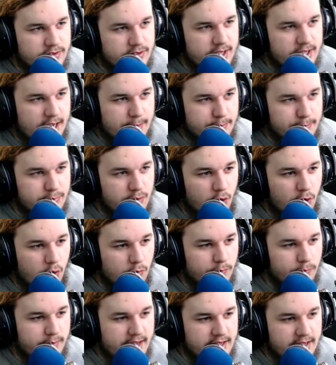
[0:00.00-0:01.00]
type
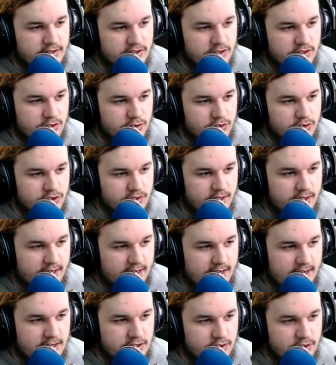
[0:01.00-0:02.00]
homemade solution
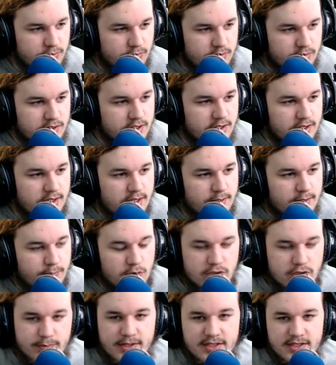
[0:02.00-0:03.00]
like I do with
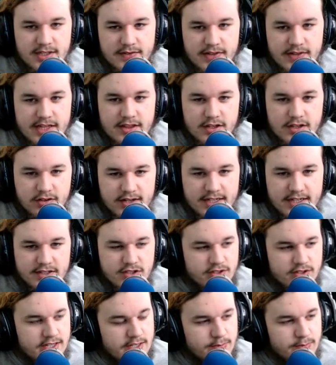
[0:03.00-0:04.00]
most of my stuff. Like, the green
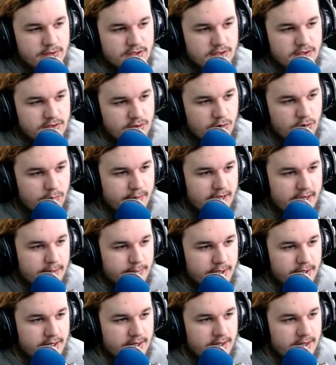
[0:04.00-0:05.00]
screen was homemade,
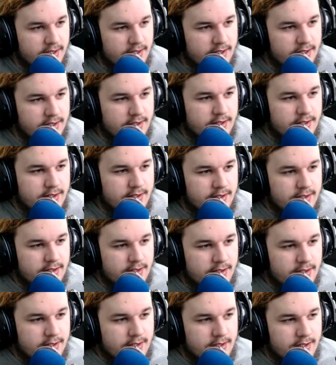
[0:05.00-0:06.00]
but,
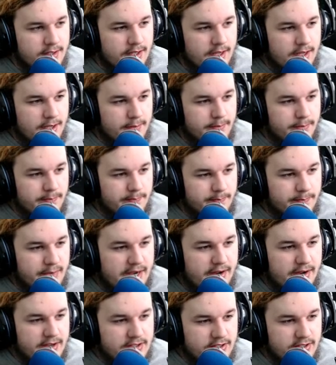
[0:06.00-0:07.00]
um,
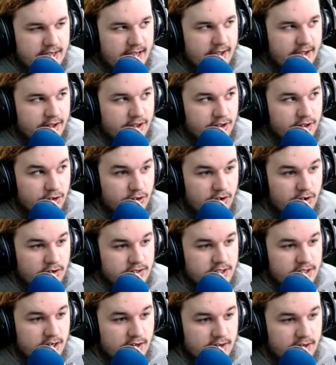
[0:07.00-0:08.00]
but anyway, so yeah, The
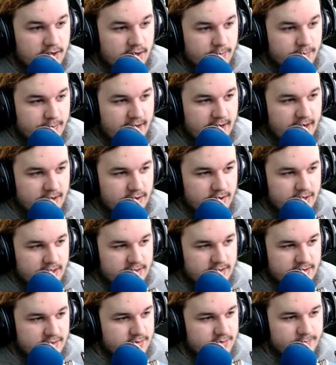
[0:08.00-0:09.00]
Long Dark. Man, you
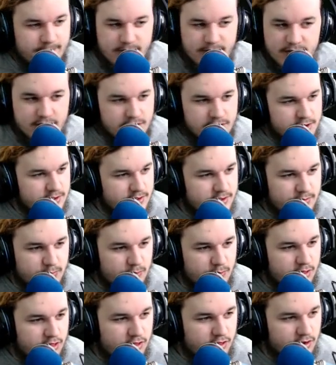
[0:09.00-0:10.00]
guys just
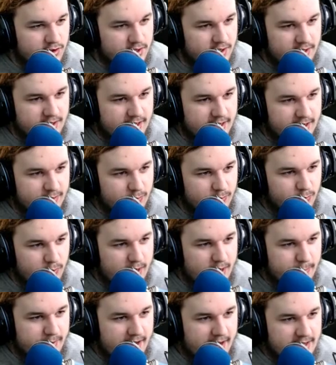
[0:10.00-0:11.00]
thirty, like,
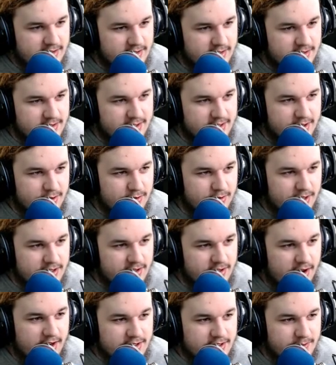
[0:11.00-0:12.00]
way past it, so
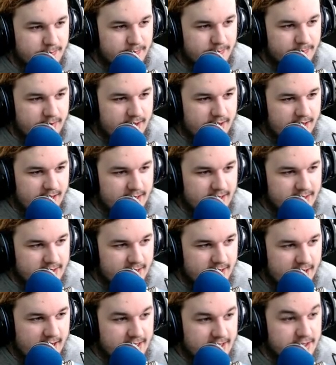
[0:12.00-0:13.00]
that's awesome. And
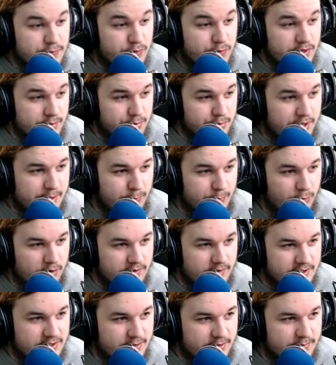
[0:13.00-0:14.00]
uh, I did want to play more
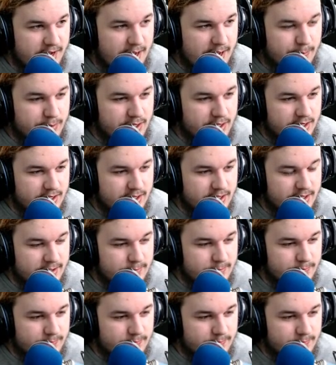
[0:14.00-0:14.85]
of it, so I'm happy uh,